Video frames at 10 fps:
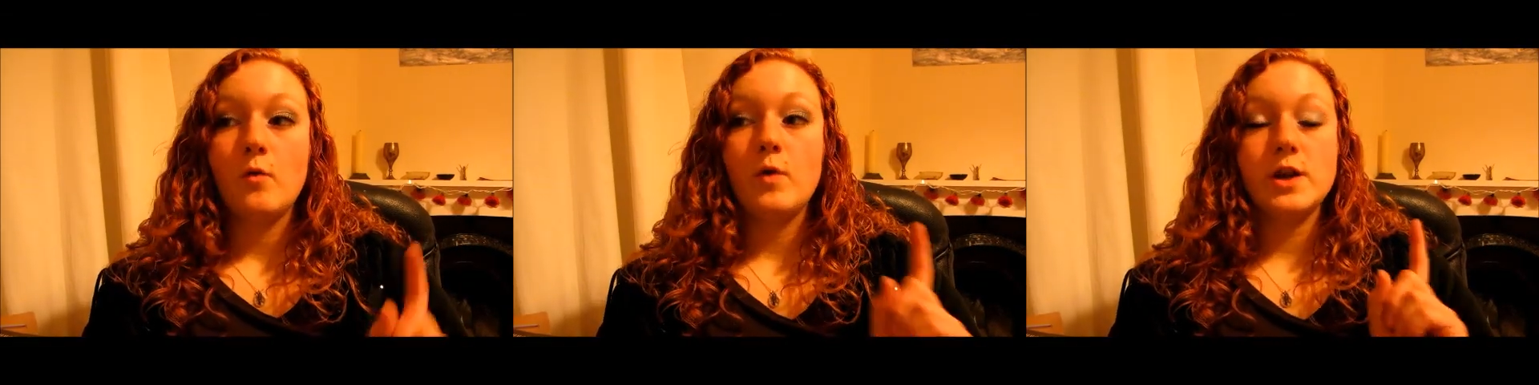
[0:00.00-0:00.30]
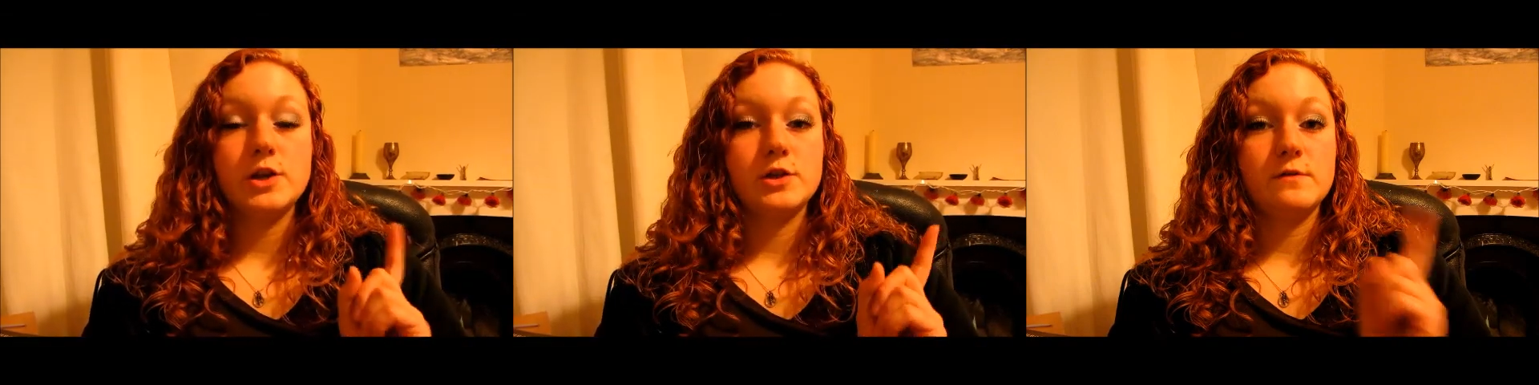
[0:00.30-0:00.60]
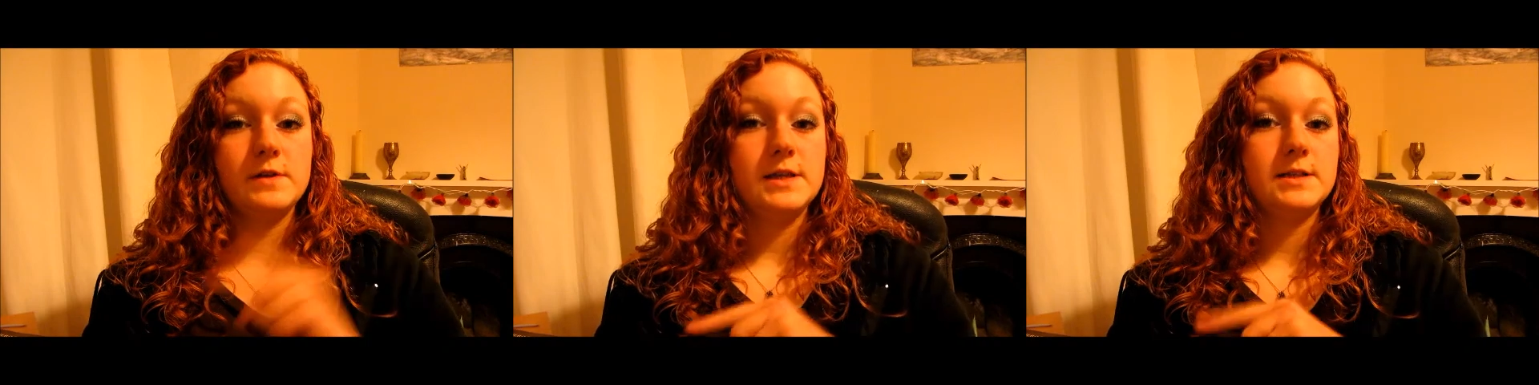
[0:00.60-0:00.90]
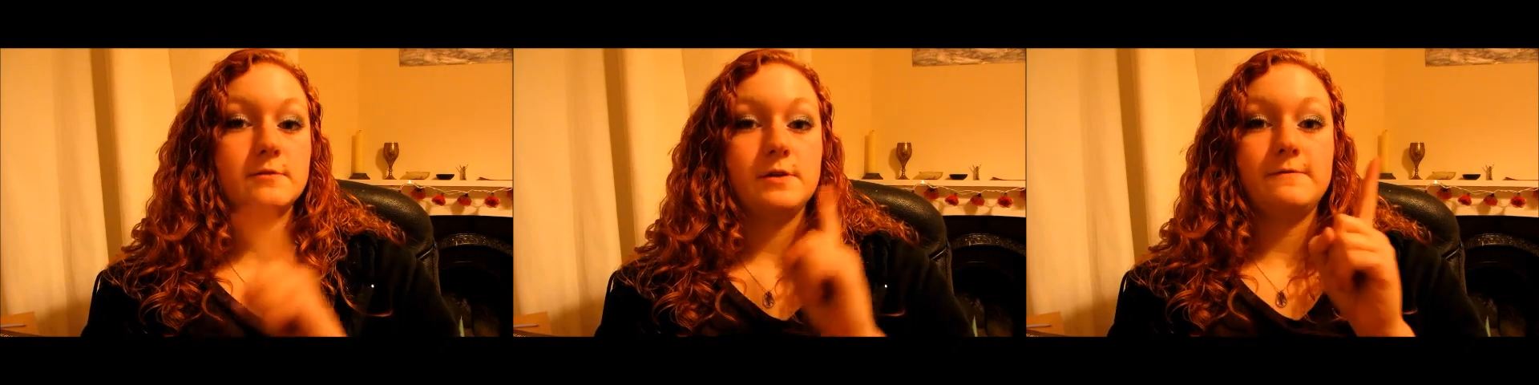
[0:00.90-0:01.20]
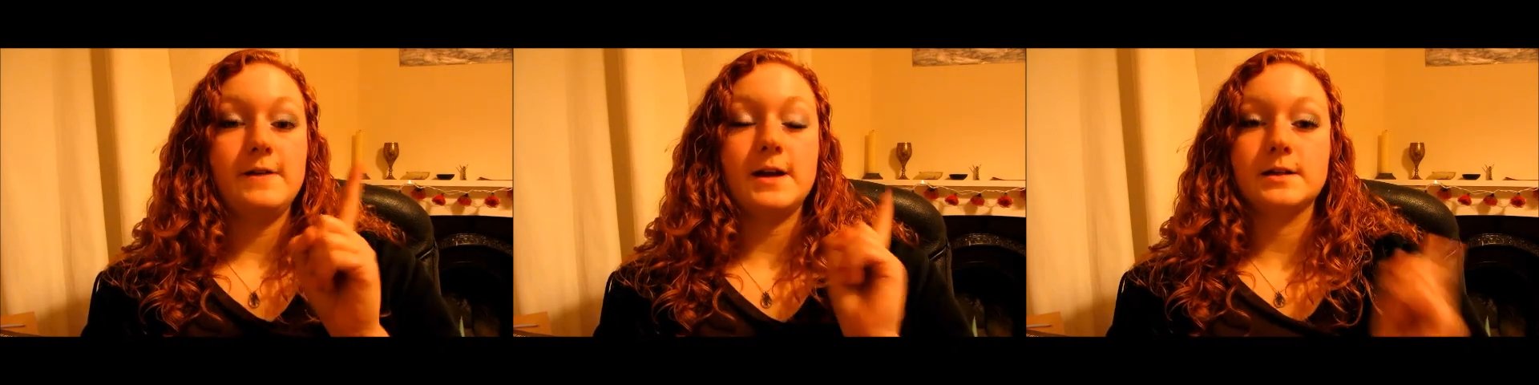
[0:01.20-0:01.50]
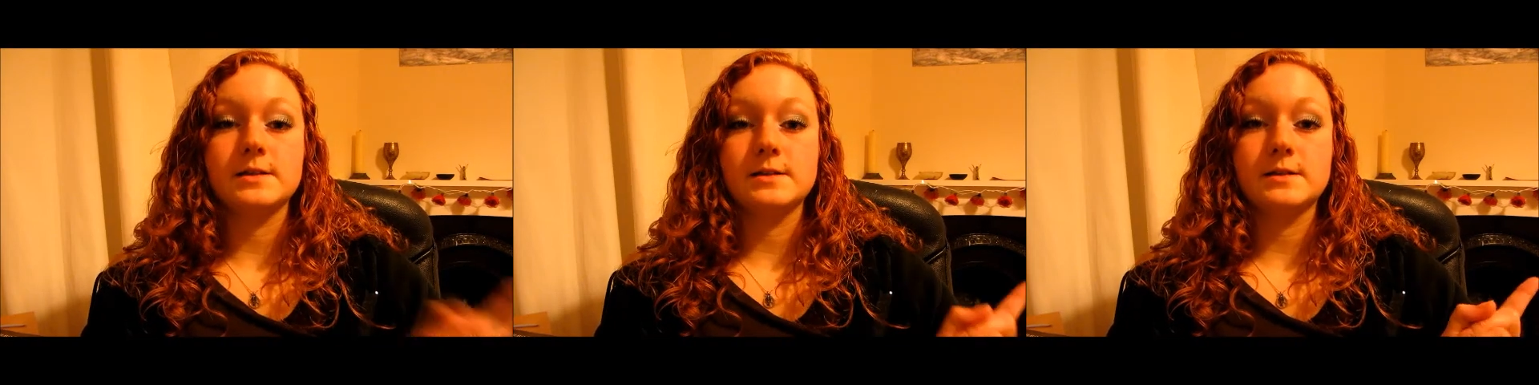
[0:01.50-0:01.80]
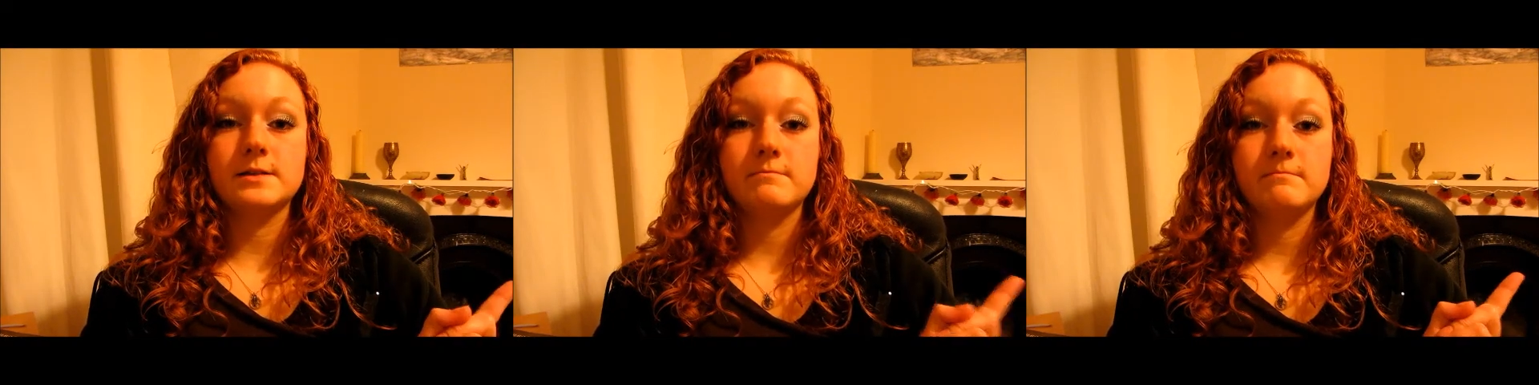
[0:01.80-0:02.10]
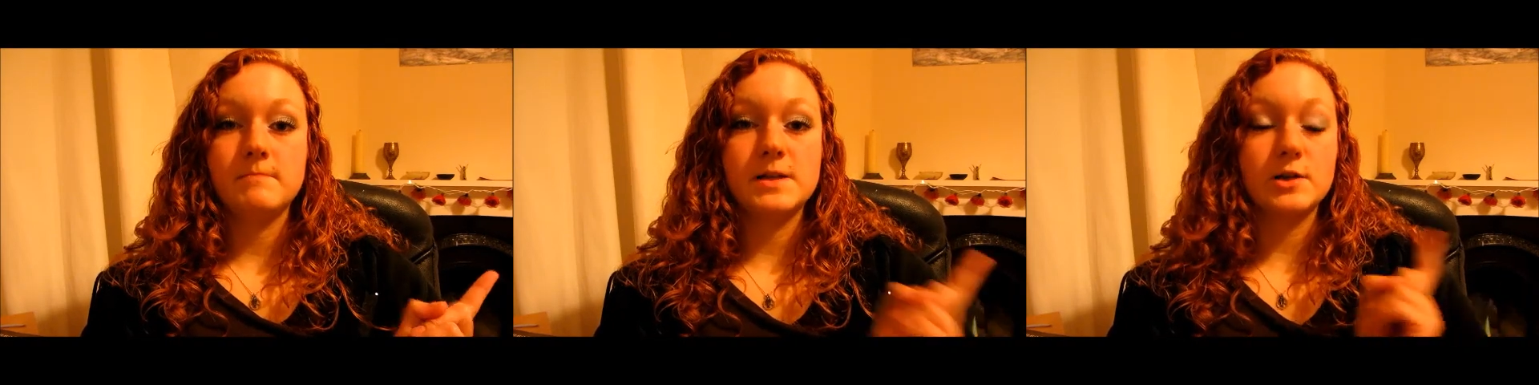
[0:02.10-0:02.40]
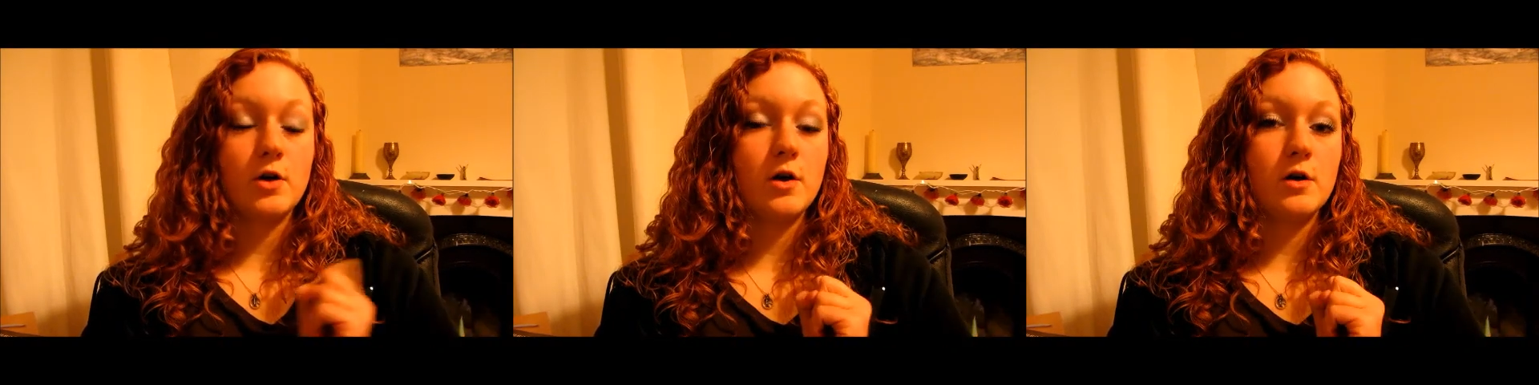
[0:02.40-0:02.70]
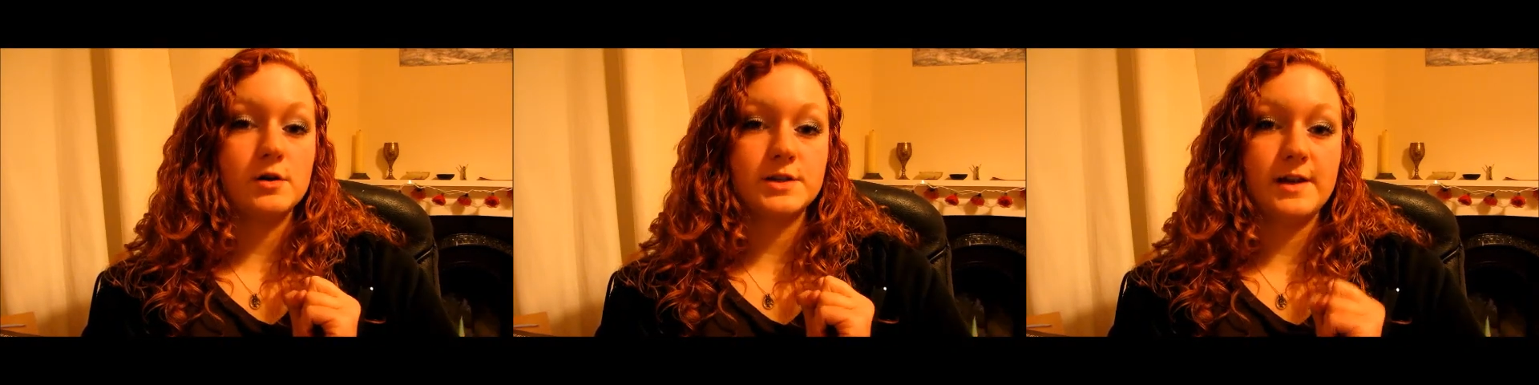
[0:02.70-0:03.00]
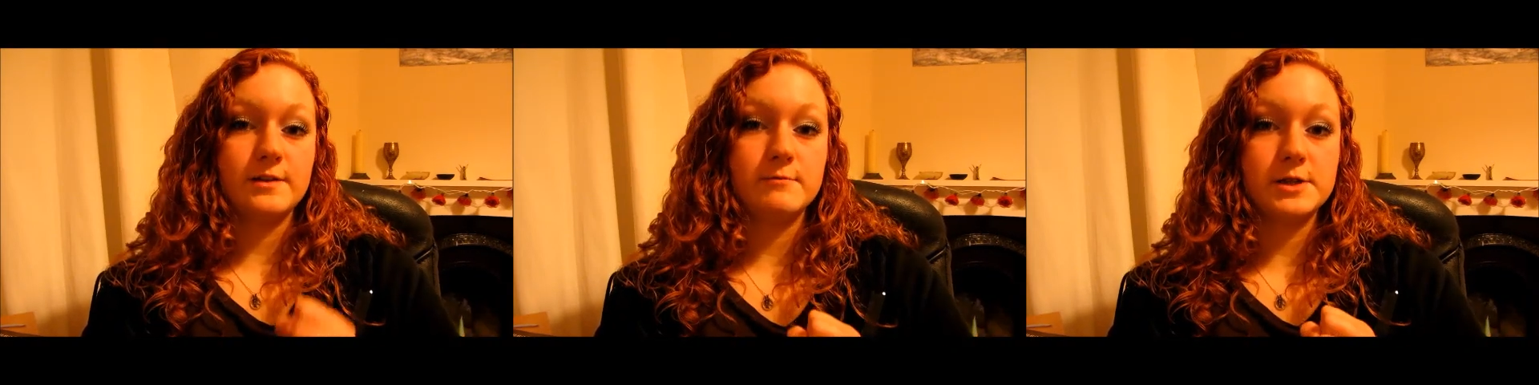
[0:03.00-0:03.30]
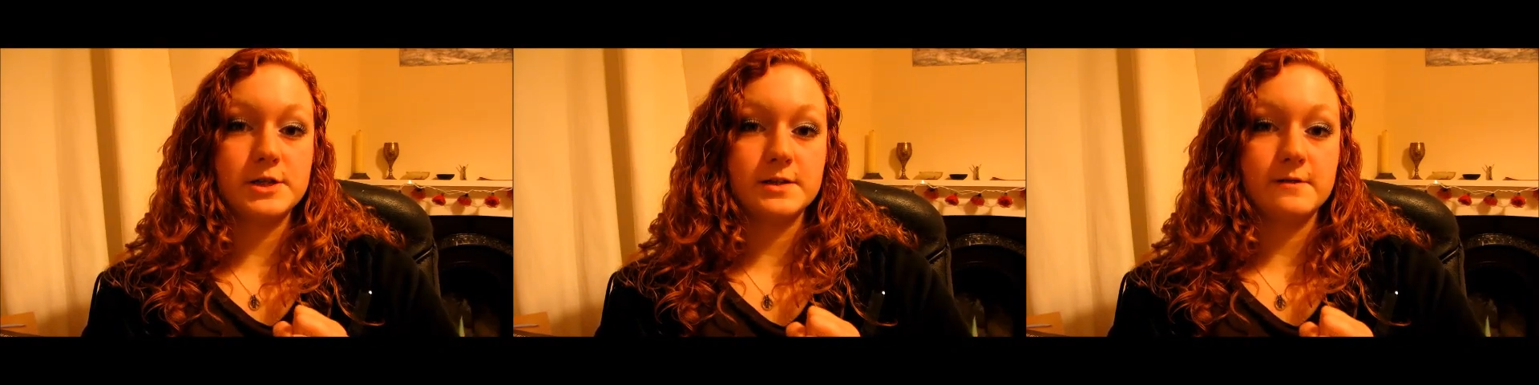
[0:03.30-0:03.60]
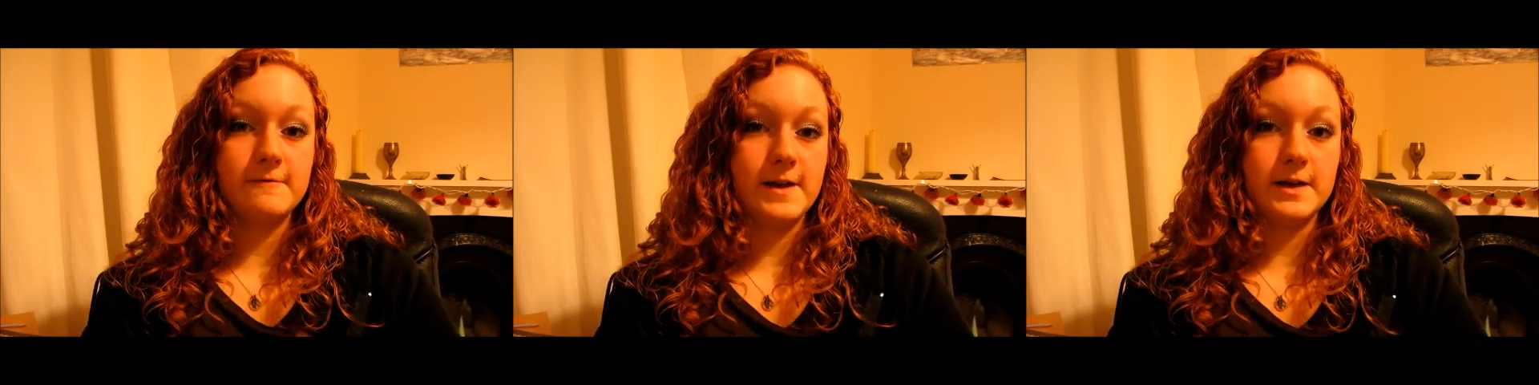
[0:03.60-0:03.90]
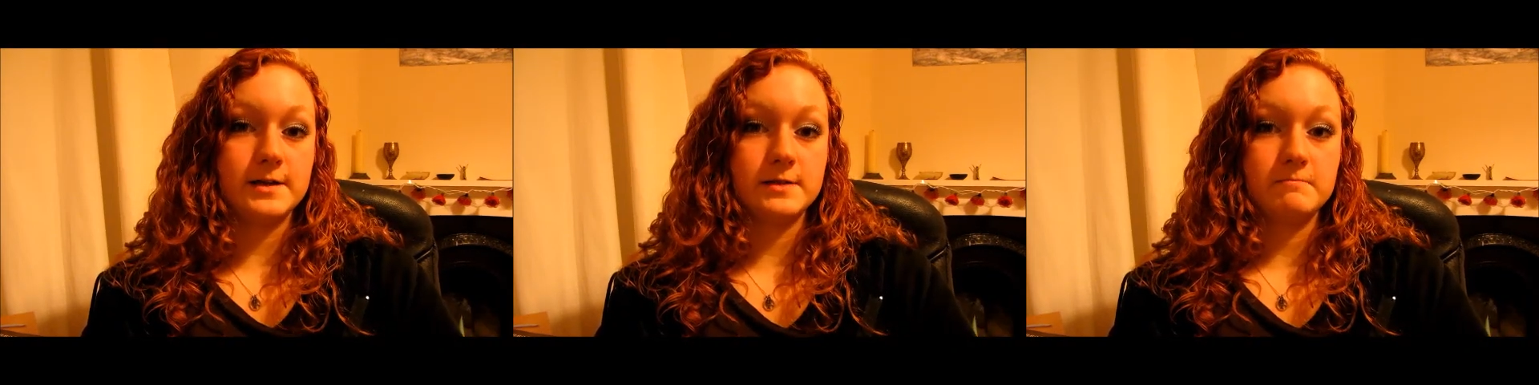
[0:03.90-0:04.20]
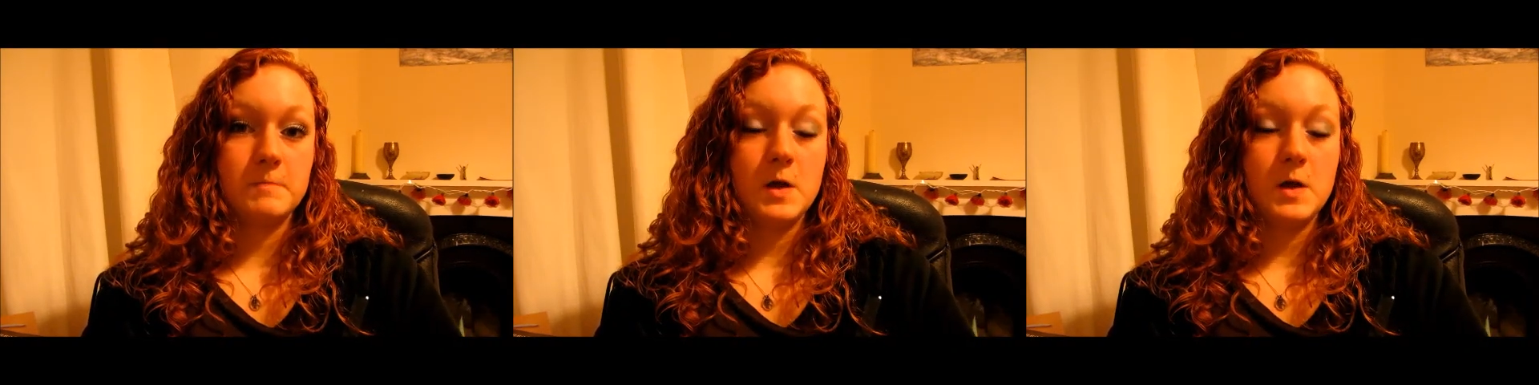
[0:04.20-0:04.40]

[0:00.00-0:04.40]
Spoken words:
which of these three factors is a cause and which is an effect.